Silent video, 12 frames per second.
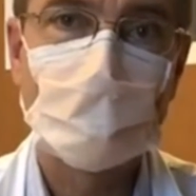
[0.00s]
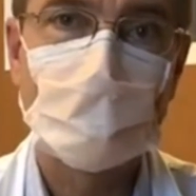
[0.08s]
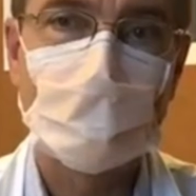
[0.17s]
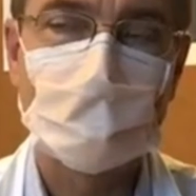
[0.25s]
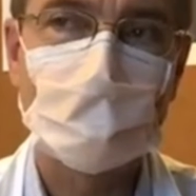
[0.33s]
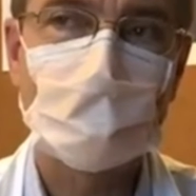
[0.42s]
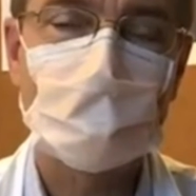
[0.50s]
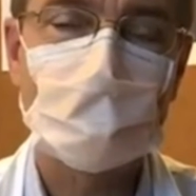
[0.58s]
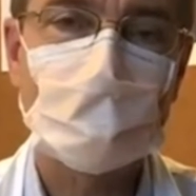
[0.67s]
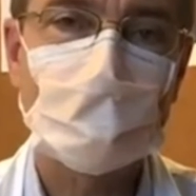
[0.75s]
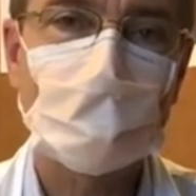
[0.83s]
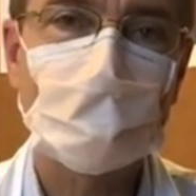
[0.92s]
And then there's
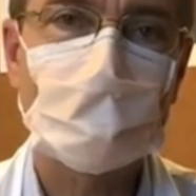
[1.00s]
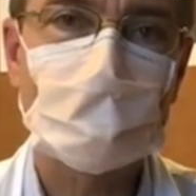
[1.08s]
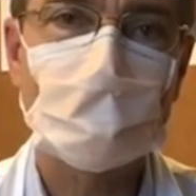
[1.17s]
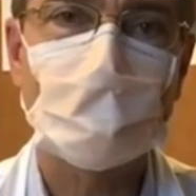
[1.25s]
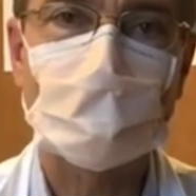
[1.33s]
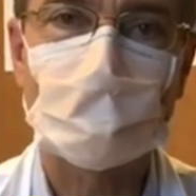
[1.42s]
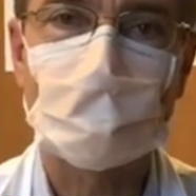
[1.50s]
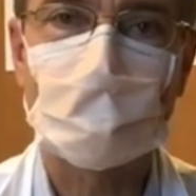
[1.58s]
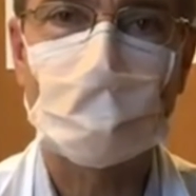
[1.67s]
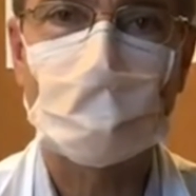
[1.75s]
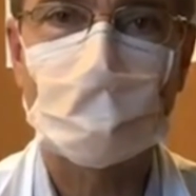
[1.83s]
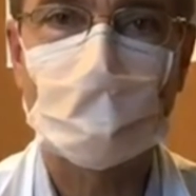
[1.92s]
another risk factor,
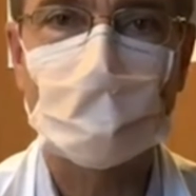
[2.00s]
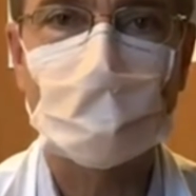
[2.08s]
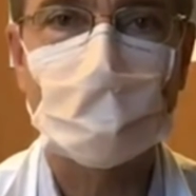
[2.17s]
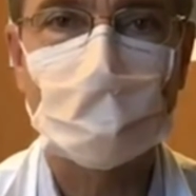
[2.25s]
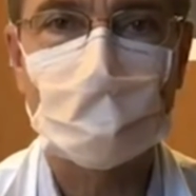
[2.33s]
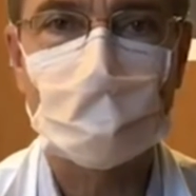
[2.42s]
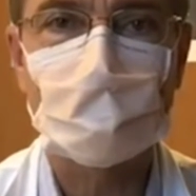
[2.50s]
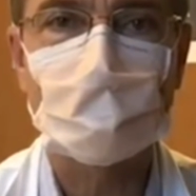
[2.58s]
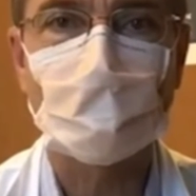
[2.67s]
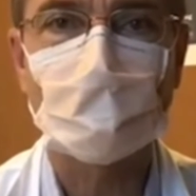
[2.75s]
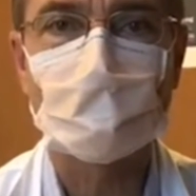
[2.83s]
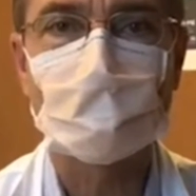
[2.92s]
particularly for
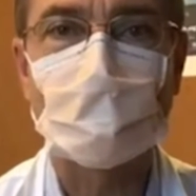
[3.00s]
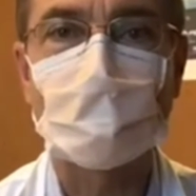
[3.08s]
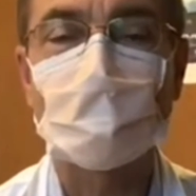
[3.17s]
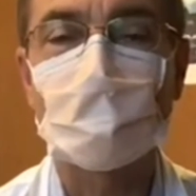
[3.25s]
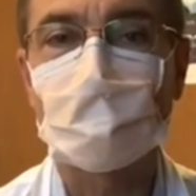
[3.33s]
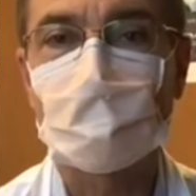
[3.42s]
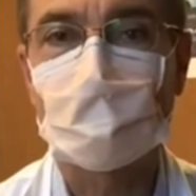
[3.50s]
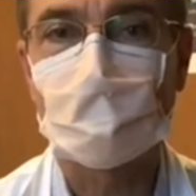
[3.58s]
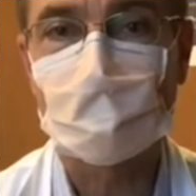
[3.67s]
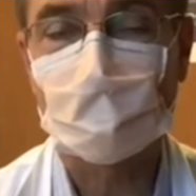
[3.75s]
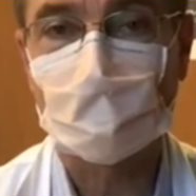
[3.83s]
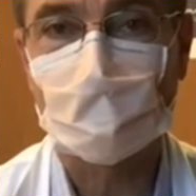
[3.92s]
stroke, and that is
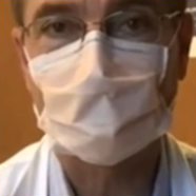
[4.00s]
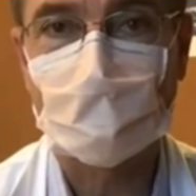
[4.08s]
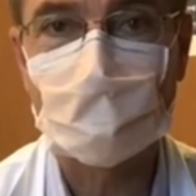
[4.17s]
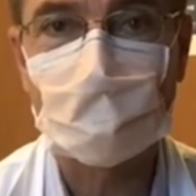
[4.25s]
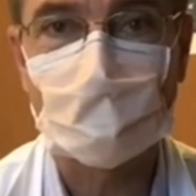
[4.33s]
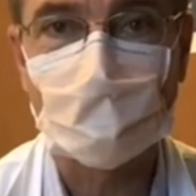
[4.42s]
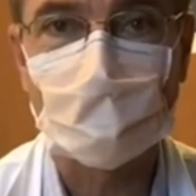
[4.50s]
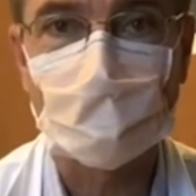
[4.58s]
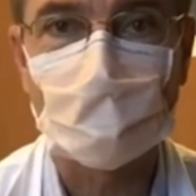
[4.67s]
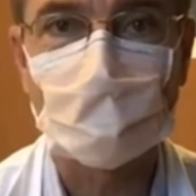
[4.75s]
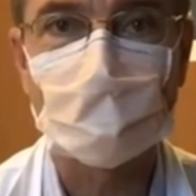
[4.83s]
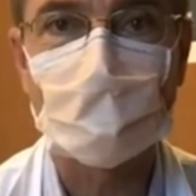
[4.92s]
something called atrial
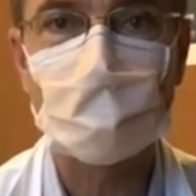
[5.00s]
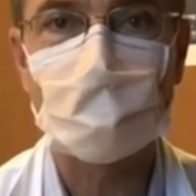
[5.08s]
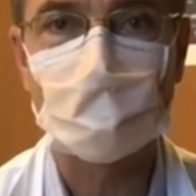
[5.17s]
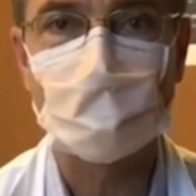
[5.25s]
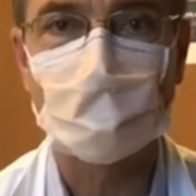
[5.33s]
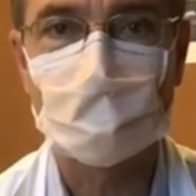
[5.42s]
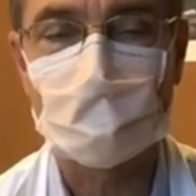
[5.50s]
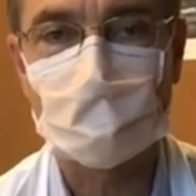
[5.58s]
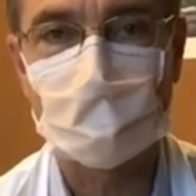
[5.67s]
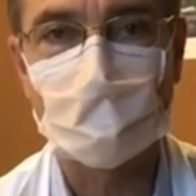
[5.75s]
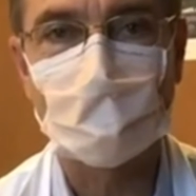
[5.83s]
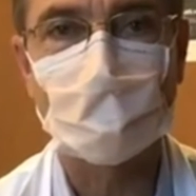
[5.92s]
fibrillation, which is an
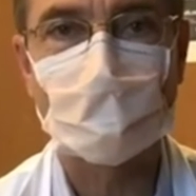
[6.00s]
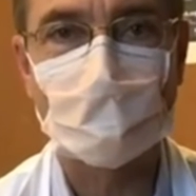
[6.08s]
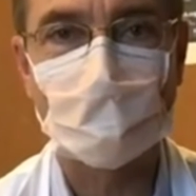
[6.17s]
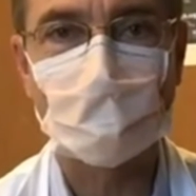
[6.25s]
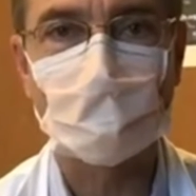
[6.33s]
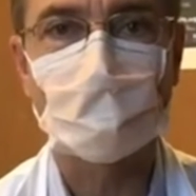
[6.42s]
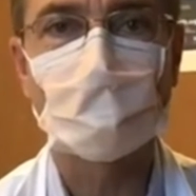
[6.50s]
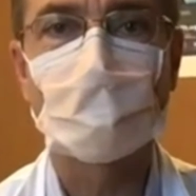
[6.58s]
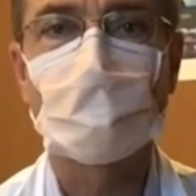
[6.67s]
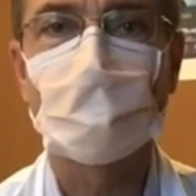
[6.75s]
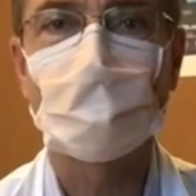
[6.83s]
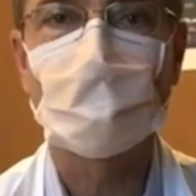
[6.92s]
irregular
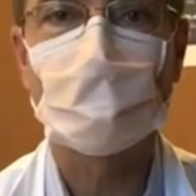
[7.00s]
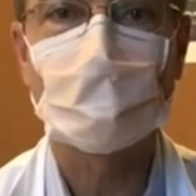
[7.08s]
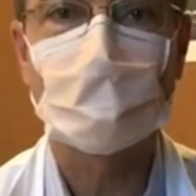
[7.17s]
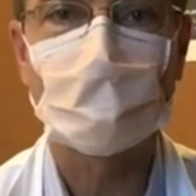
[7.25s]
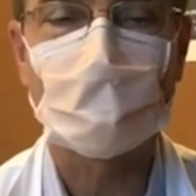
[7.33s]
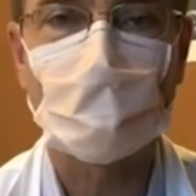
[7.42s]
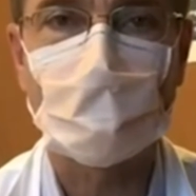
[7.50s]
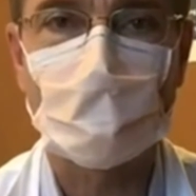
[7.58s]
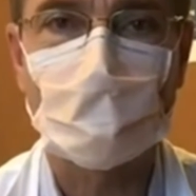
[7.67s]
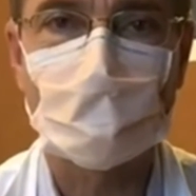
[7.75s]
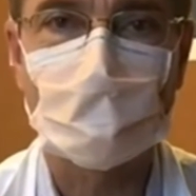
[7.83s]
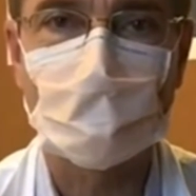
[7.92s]
beating of the
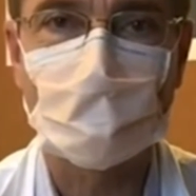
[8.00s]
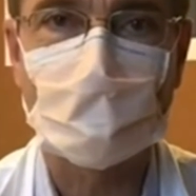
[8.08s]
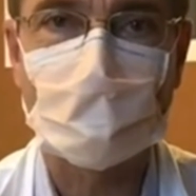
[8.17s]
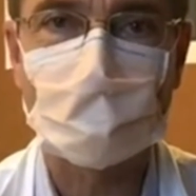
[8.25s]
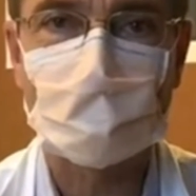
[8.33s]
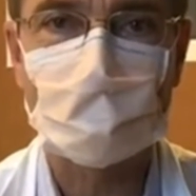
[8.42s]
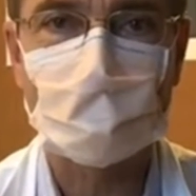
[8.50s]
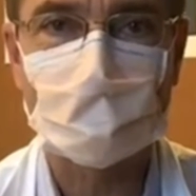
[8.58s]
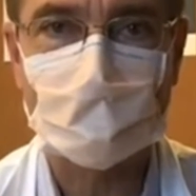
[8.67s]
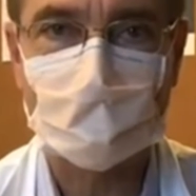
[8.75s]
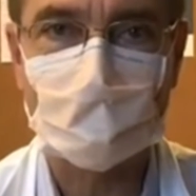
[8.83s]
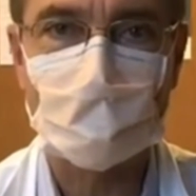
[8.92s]
heart. And what happens with
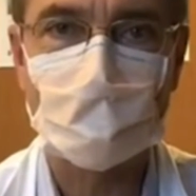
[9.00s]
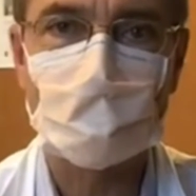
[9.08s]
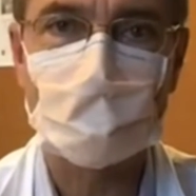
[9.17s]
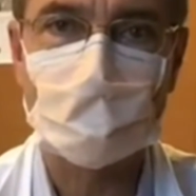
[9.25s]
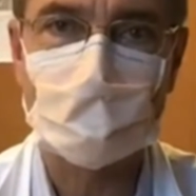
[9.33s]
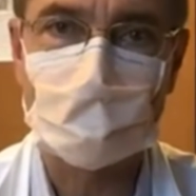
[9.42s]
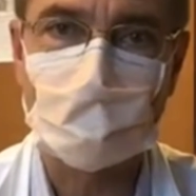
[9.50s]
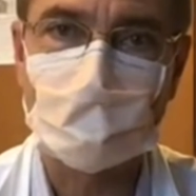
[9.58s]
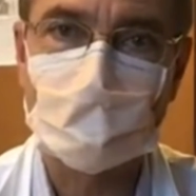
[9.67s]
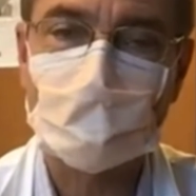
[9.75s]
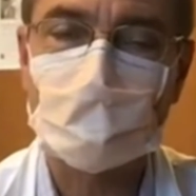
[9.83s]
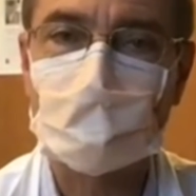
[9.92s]
that condition is
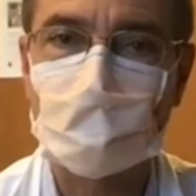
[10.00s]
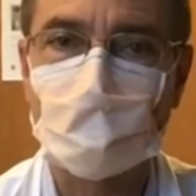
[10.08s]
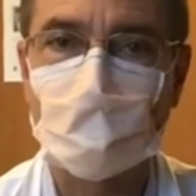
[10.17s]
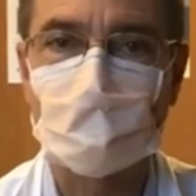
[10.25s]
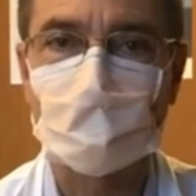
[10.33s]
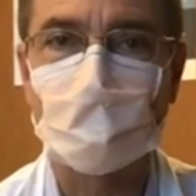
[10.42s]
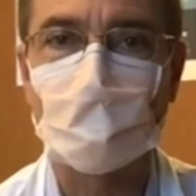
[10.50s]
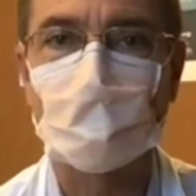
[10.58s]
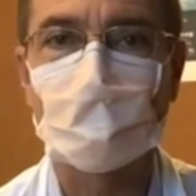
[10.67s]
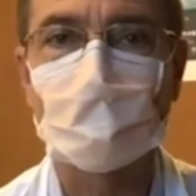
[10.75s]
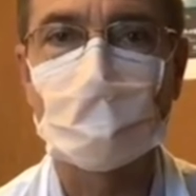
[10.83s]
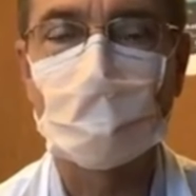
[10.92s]
blood clots form in the
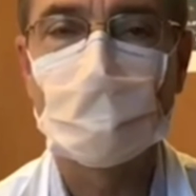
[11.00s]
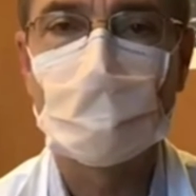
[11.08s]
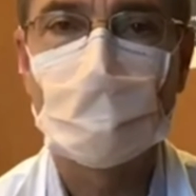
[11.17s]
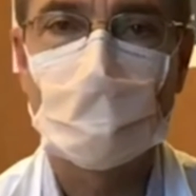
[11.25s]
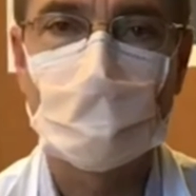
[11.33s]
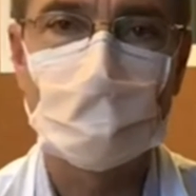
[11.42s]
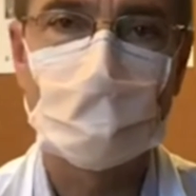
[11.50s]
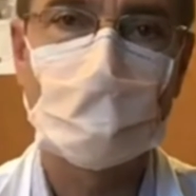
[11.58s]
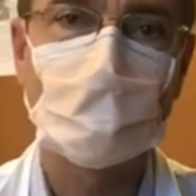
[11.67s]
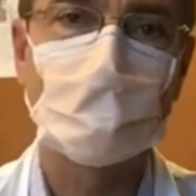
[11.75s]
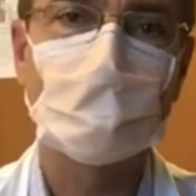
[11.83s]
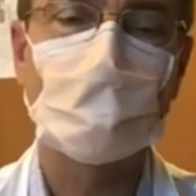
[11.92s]
heart and then
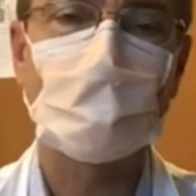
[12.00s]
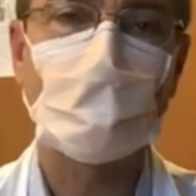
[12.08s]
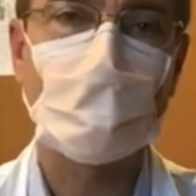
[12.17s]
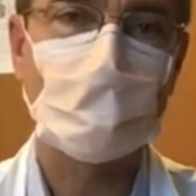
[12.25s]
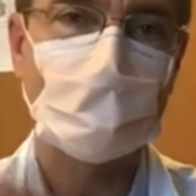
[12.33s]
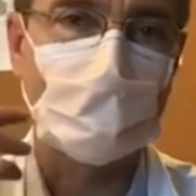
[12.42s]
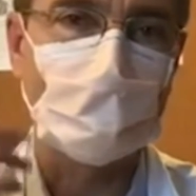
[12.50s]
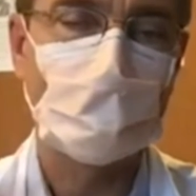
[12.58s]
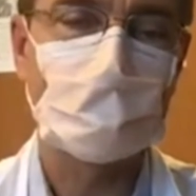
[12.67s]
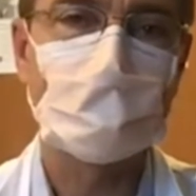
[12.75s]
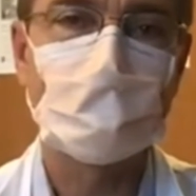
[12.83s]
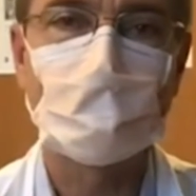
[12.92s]
flip off and go up
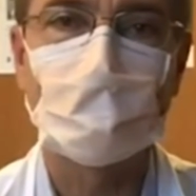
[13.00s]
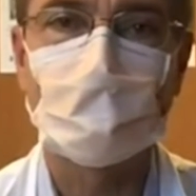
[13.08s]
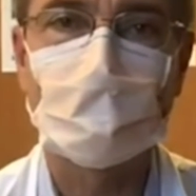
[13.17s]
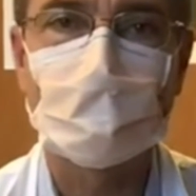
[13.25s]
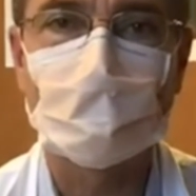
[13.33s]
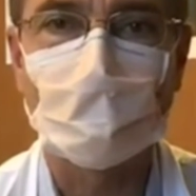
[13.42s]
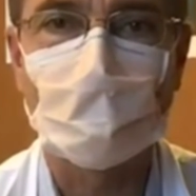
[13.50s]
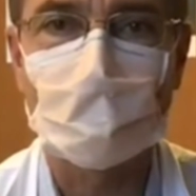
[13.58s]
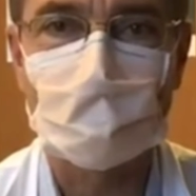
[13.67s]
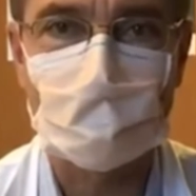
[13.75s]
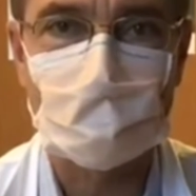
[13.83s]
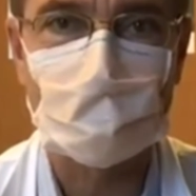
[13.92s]
to the brain and cause
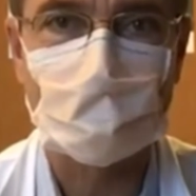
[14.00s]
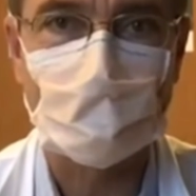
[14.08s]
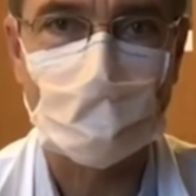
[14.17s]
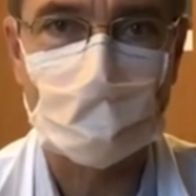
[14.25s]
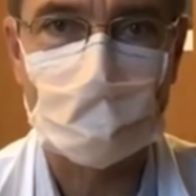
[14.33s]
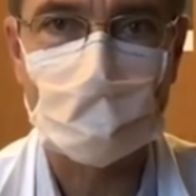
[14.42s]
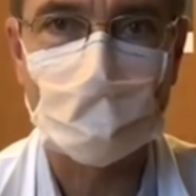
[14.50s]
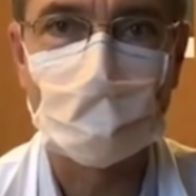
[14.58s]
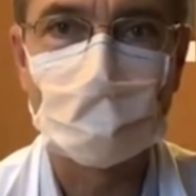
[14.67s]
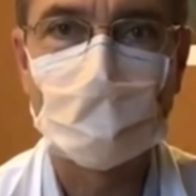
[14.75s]
a stroke. So